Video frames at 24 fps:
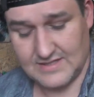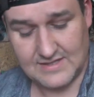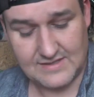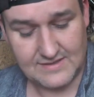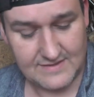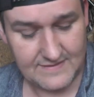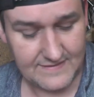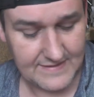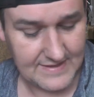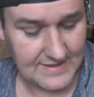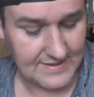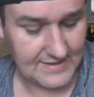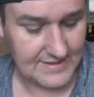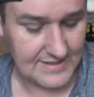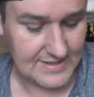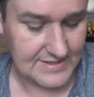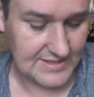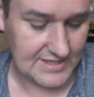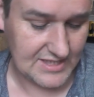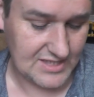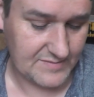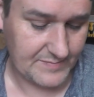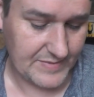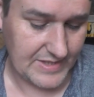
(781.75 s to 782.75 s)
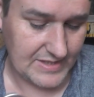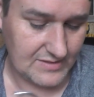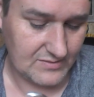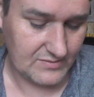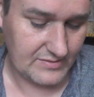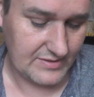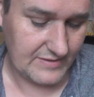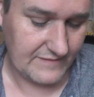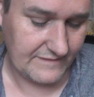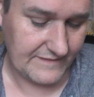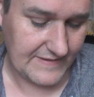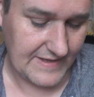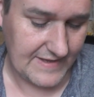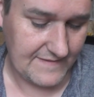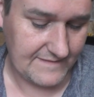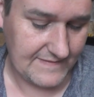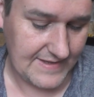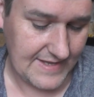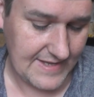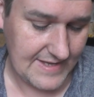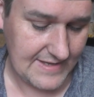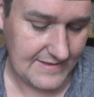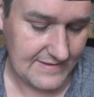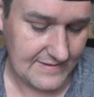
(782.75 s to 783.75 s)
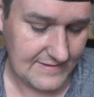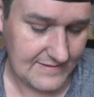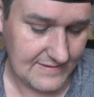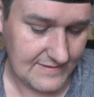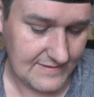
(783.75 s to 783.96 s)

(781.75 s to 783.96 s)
another thing. Is it a spring-loaded 510?